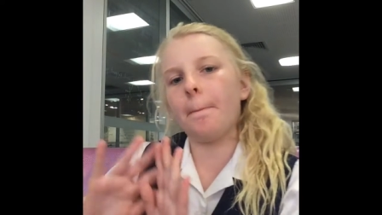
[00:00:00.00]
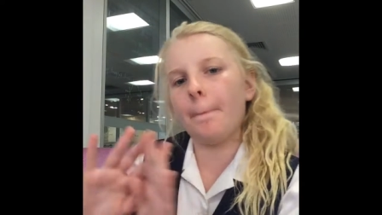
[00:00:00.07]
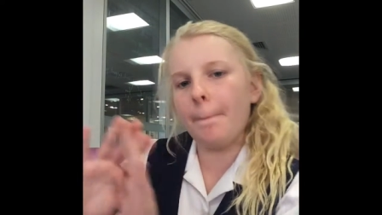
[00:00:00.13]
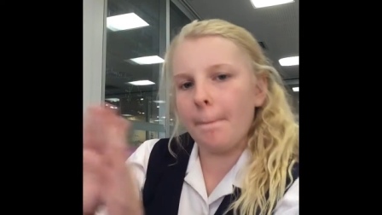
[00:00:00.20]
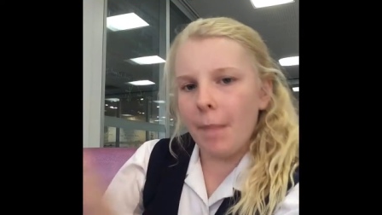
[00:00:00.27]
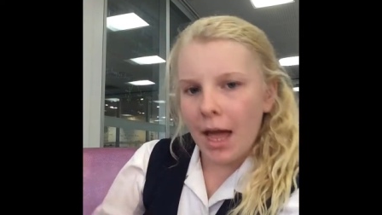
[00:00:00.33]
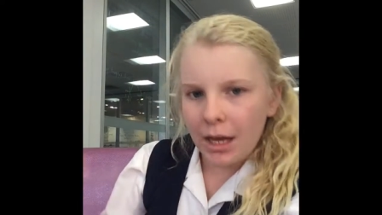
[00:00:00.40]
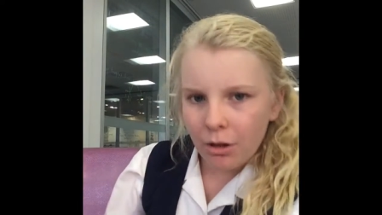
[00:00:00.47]

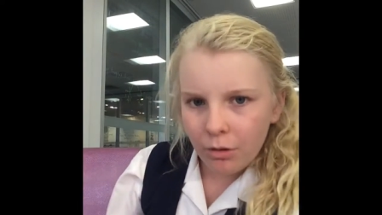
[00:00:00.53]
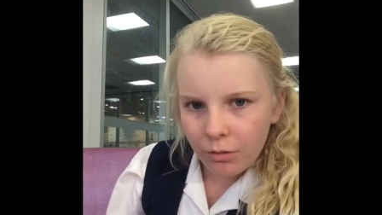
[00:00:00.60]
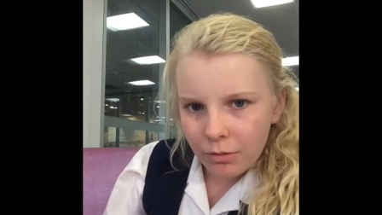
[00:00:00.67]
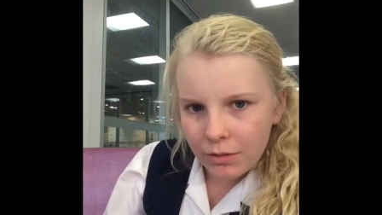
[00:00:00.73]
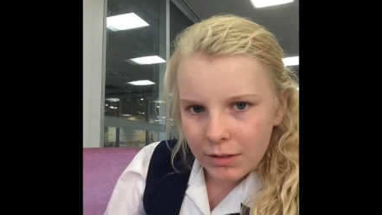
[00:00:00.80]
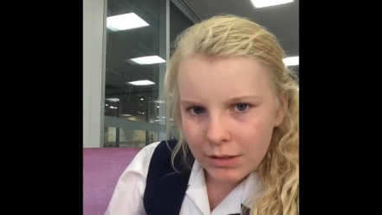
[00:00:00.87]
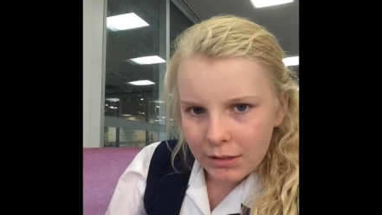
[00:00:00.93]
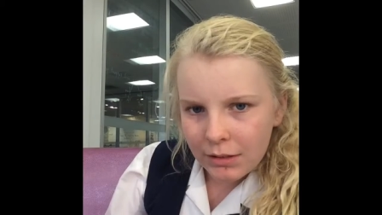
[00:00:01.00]

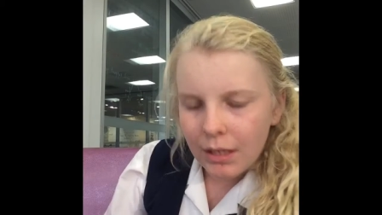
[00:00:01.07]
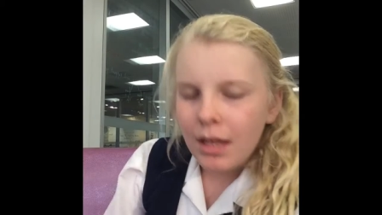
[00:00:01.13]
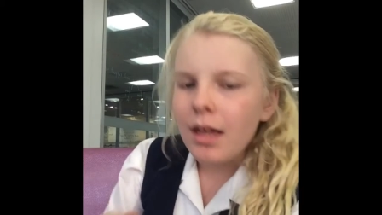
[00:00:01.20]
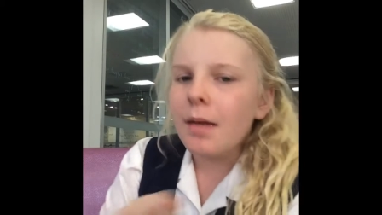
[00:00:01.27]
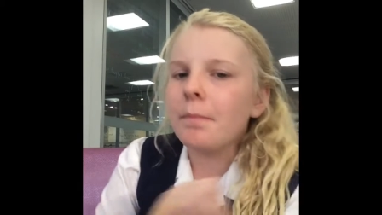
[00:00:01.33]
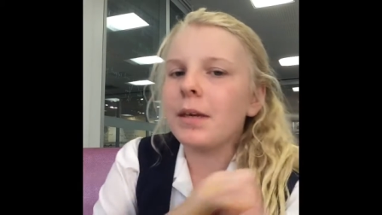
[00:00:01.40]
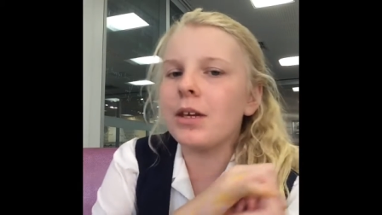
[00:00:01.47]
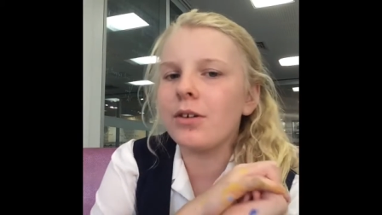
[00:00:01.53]
Macca's
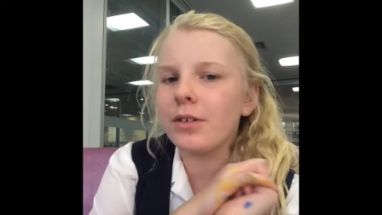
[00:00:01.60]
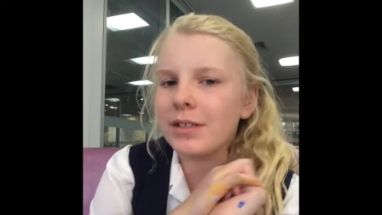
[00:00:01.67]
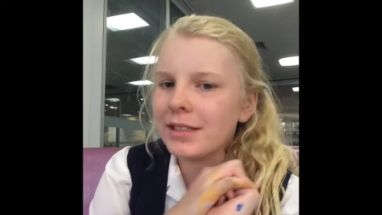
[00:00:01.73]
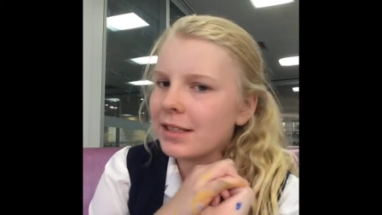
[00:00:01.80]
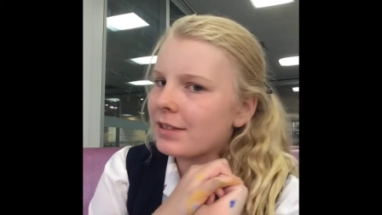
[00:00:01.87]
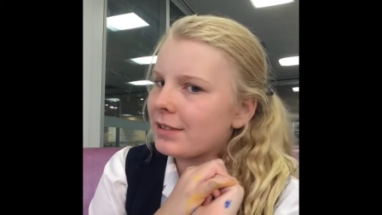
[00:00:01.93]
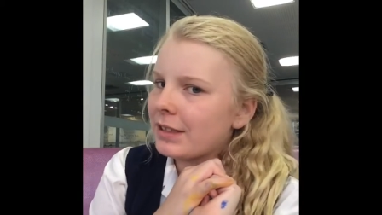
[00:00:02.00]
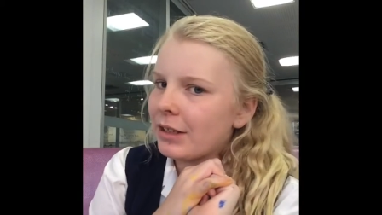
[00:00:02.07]
because
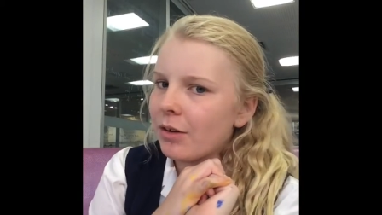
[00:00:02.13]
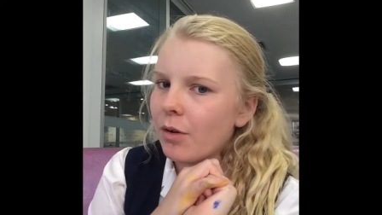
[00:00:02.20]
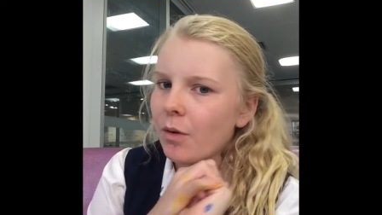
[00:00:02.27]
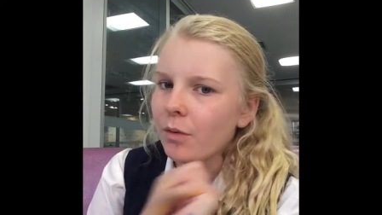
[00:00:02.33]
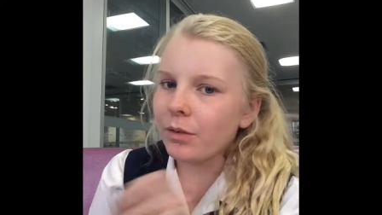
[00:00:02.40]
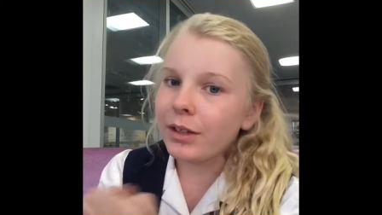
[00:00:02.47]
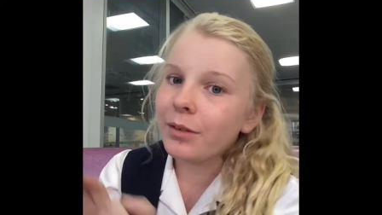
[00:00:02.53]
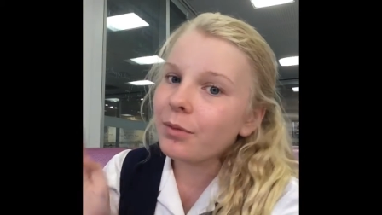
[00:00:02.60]
that's the
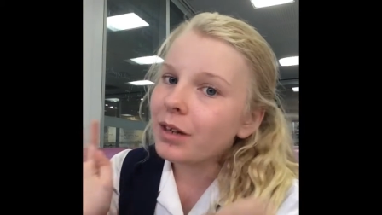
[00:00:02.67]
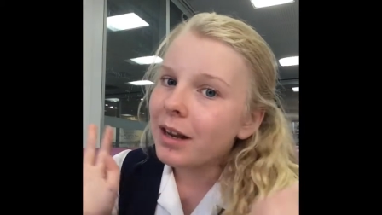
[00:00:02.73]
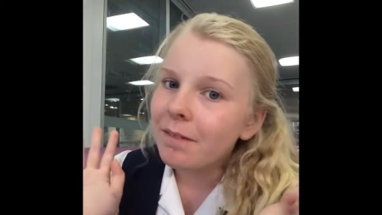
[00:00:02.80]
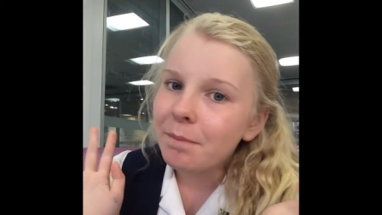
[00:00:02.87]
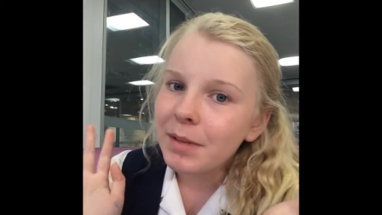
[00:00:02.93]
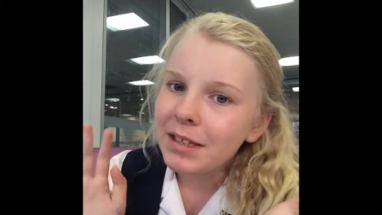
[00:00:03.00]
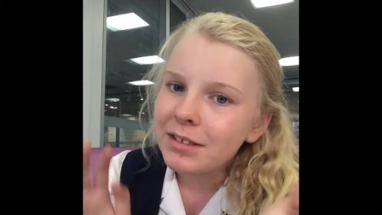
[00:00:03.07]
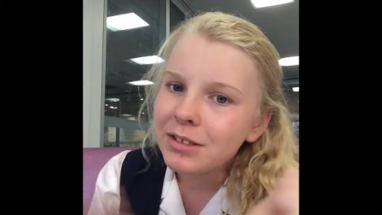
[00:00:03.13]
only one
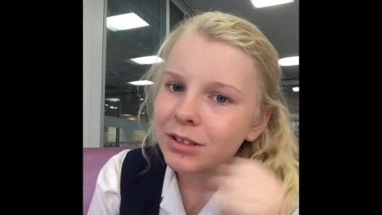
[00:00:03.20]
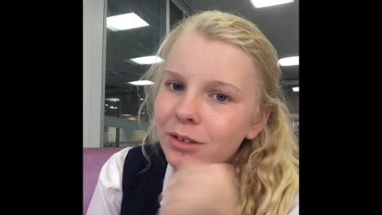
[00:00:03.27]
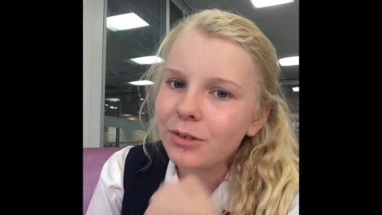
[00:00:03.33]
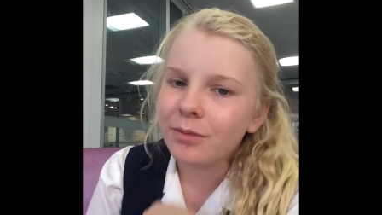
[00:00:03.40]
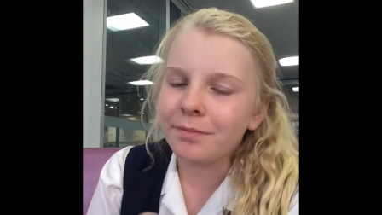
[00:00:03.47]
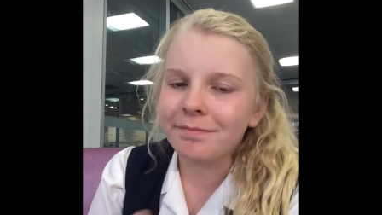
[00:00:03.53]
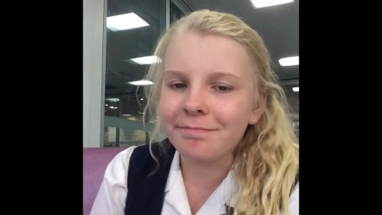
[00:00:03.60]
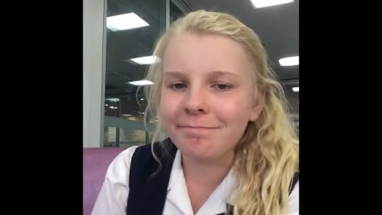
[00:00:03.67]
I've been
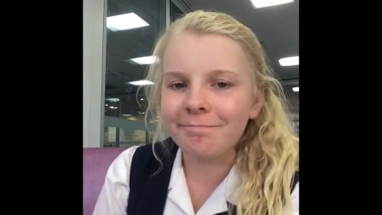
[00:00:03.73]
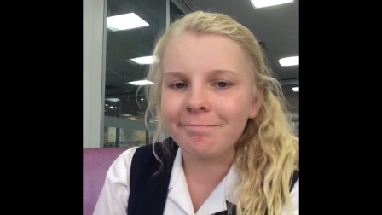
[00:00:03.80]
to.